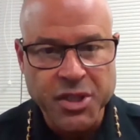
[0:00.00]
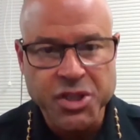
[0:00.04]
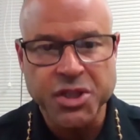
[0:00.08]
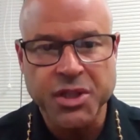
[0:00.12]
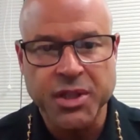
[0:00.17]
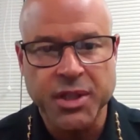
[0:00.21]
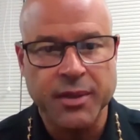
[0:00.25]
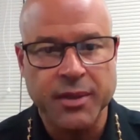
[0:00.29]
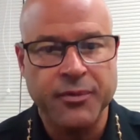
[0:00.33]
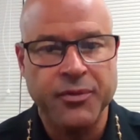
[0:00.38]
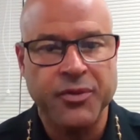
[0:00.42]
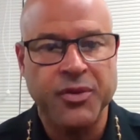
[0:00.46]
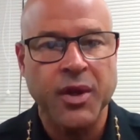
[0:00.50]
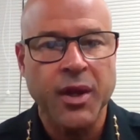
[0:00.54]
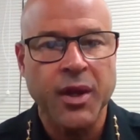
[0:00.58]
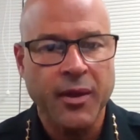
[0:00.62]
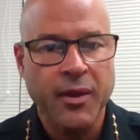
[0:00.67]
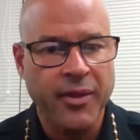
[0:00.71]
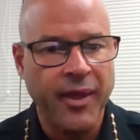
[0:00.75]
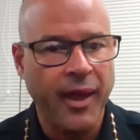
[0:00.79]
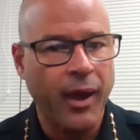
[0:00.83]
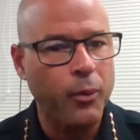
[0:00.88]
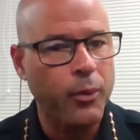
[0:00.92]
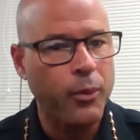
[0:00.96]
initiatives
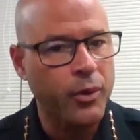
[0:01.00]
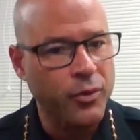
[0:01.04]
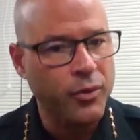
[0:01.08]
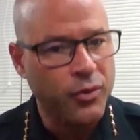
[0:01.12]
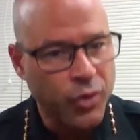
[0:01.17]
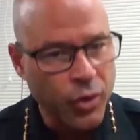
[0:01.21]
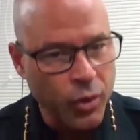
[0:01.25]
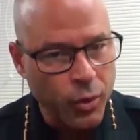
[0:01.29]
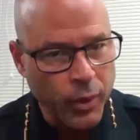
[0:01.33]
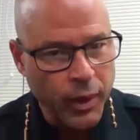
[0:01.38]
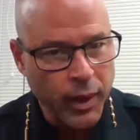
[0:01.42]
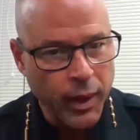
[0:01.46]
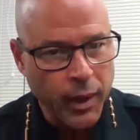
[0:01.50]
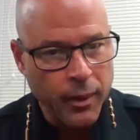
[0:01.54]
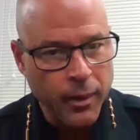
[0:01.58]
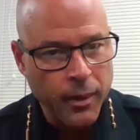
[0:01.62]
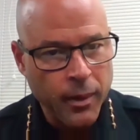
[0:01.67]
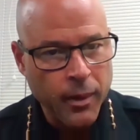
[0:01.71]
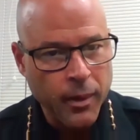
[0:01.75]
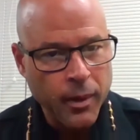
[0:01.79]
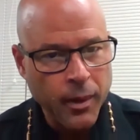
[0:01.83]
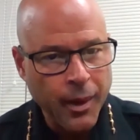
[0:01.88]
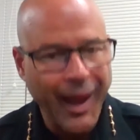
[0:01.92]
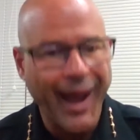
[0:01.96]
that we're
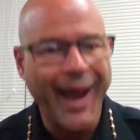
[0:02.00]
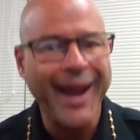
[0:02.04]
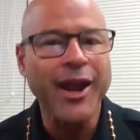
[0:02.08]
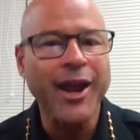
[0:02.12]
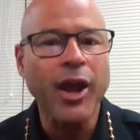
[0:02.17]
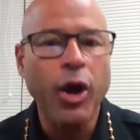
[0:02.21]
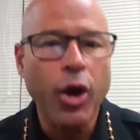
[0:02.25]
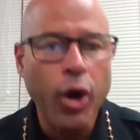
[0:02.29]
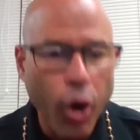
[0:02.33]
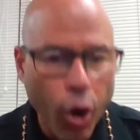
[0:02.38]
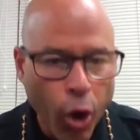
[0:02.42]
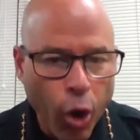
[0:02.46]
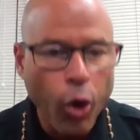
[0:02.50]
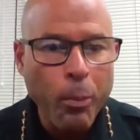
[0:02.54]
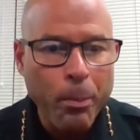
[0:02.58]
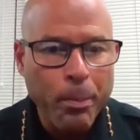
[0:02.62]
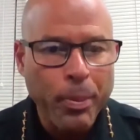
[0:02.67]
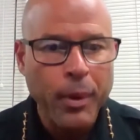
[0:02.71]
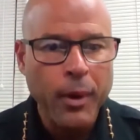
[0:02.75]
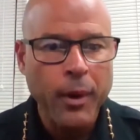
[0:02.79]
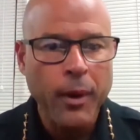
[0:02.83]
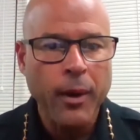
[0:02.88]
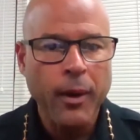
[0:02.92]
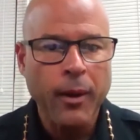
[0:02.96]
doing, I
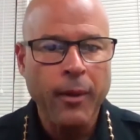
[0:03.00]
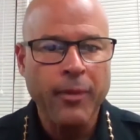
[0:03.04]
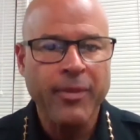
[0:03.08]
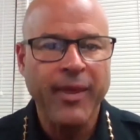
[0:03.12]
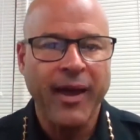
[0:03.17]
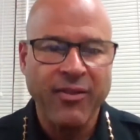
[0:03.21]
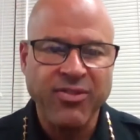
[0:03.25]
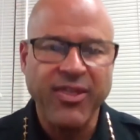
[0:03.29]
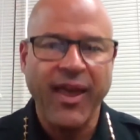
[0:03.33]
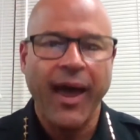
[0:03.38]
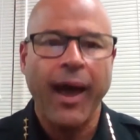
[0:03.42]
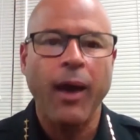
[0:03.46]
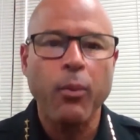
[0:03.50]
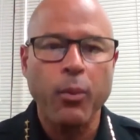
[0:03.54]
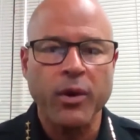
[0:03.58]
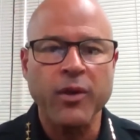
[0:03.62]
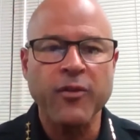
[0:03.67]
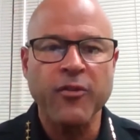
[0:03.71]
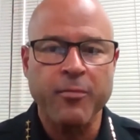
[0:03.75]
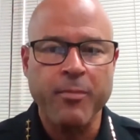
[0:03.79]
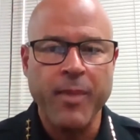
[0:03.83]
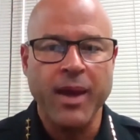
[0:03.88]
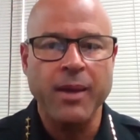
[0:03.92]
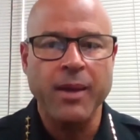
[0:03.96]
hope that
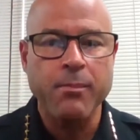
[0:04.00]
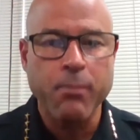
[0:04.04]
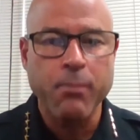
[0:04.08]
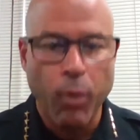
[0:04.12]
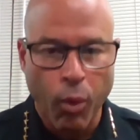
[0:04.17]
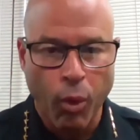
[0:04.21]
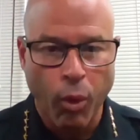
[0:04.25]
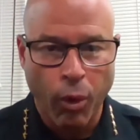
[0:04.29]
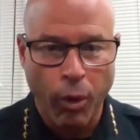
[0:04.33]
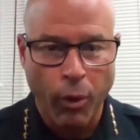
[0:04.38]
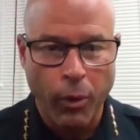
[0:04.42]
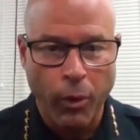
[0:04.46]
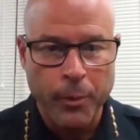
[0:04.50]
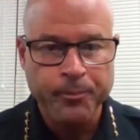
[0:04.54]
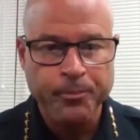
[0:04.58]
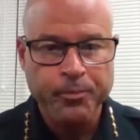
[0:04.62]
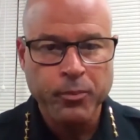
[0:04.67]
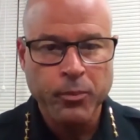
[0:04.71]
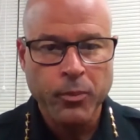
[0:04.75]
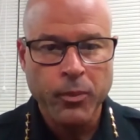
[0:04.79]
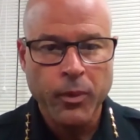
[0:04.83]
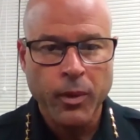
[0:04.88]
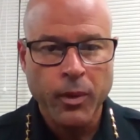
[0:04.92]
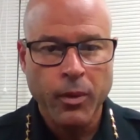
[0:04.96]
would have meant more
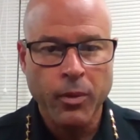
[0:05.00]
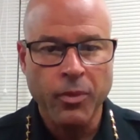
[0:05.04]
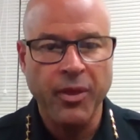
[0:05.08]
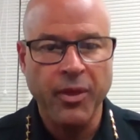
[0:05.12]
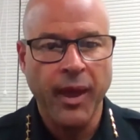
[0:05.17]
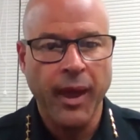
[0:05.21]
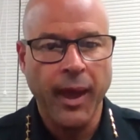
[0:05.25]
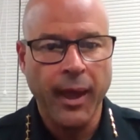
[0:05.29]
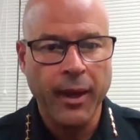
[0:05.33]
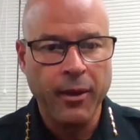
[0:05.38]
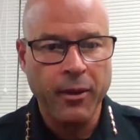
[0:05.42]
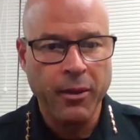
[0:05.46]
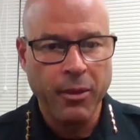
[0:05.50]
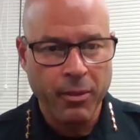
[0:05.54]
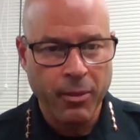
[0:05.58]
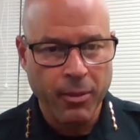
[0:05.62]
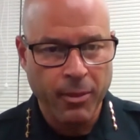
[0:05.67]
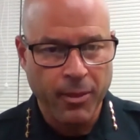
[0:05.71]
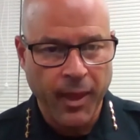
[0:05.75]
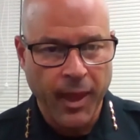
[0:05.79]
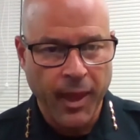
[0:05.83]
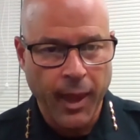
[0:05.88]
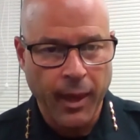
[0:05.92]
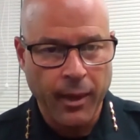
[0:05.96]
than
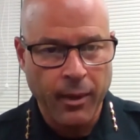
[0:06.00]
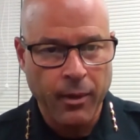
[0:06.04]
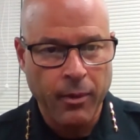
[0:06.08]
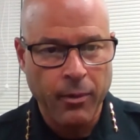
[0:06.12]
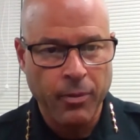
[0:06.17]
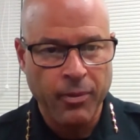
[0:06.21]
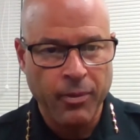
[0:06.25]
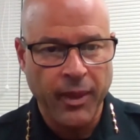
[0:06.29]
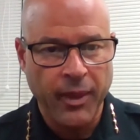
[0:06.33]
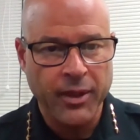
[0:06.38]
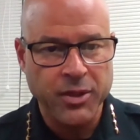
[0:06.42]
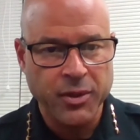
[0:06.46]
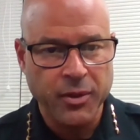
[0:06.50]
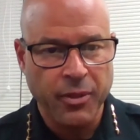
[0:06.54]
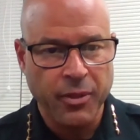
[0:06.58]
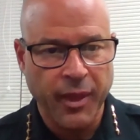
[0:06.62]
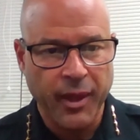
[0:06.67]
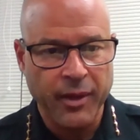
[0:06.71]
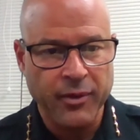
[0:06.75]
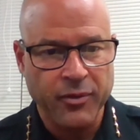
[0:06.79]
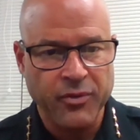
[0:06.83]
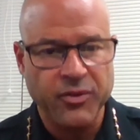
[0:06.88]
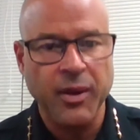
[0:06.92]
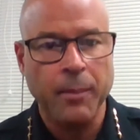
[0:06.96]

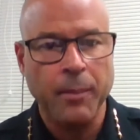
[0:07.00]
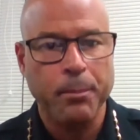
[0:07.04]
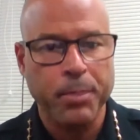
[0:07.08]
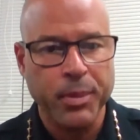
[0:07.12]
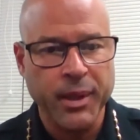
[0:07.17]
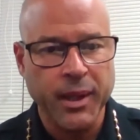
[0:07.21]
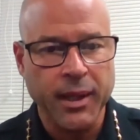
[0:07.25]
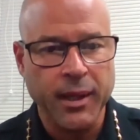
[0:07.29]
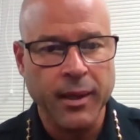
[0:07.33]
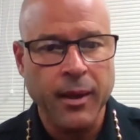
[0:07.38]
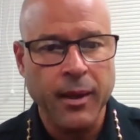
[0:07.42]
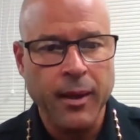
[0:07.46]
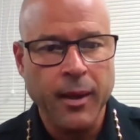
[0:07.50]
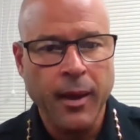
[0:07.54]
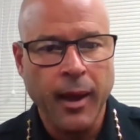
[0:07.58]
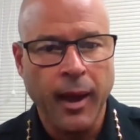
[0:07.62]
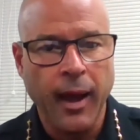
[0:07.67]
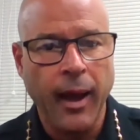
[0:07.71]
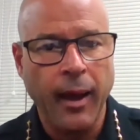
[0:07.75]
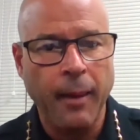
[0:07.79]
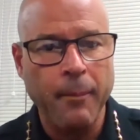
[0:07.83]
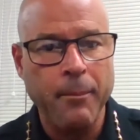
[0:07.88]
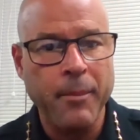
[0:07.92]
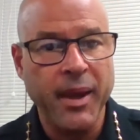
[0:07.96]
simply
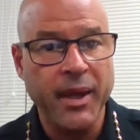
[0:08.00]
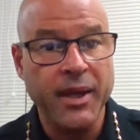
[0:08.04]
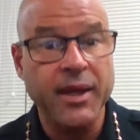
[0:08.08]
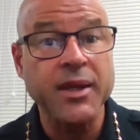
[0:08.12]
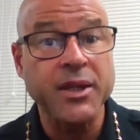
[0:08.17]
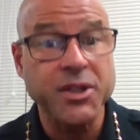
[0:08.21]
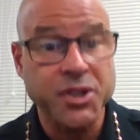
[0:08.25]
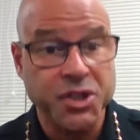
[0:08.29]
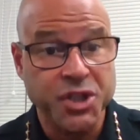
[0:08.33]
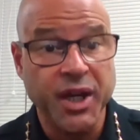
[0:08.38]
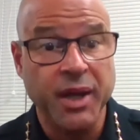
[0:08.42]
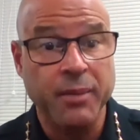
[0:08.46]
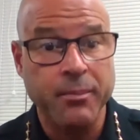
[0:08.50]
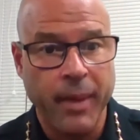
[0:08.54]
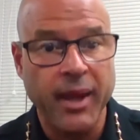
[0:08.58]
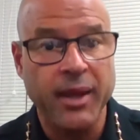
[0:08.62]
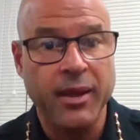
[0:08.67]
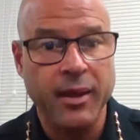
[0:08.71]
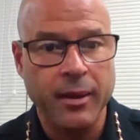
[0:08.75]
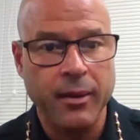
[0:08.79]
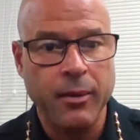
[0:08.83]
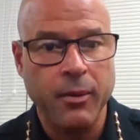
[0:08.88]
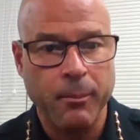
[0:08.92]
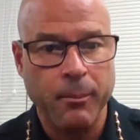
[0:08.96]
making
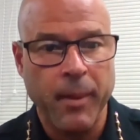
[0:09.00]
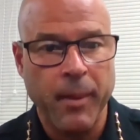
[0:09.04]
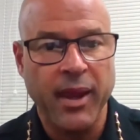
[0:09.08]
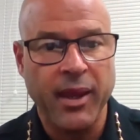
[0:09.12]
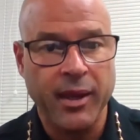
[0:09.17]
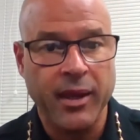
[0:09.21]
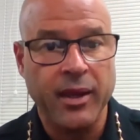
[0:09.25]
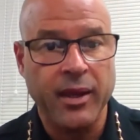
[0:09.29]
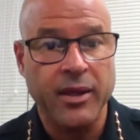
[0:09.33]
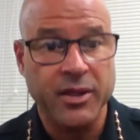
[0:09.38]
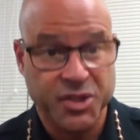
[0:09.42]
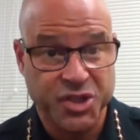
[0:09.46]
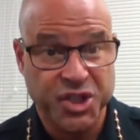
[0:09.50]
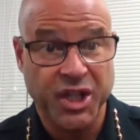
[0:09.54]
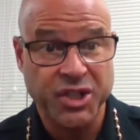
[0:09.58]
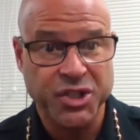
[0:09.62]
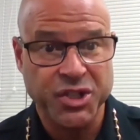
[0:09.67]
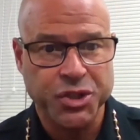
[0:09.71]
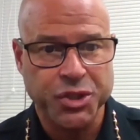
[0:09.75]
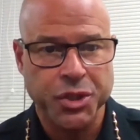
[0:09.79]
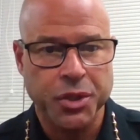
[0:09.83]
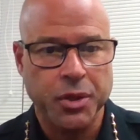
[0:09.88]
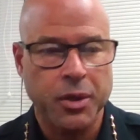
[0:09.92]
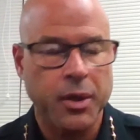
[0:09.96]
a
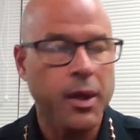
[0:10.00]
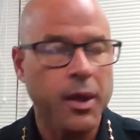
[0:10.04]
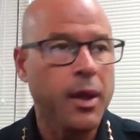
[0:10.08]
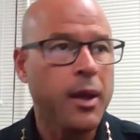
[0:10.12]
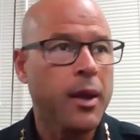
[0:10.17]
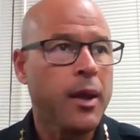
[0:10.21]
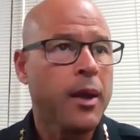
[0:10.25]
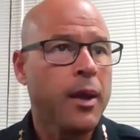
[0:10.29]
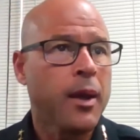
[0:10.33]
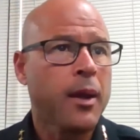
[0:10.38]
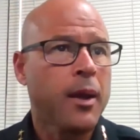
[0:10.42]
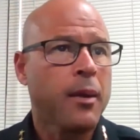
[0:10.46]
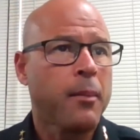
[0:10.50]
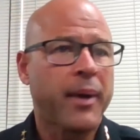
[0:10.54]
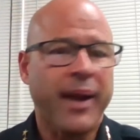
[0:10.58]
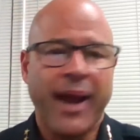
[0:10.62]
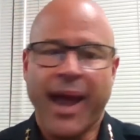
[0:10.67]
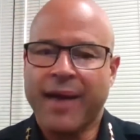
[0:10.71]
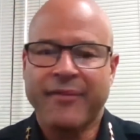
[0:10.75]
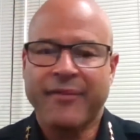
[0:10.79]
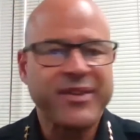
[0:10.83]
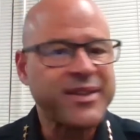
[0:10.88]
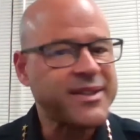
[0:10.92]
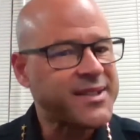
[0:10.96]
gesture.
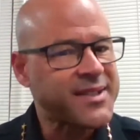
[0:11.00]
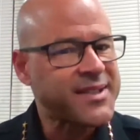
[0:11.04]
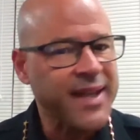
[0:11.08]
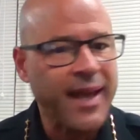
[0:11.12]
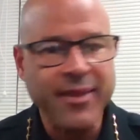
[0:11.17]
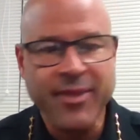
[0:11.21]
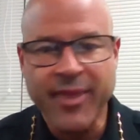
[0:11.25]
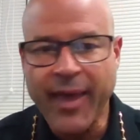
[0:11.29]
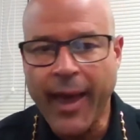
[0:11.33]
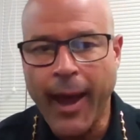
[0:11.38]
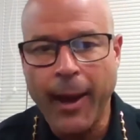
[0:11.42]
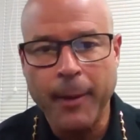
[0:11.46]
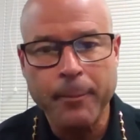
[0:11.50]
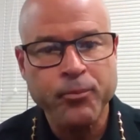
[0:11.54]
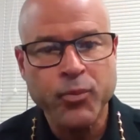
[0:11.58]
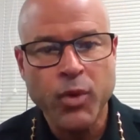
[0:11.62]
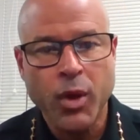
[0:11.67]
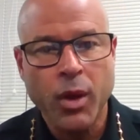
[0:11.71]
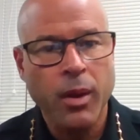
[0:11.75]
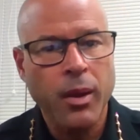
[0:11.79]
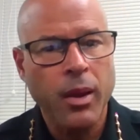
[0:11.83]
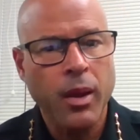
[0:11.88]
But having said that,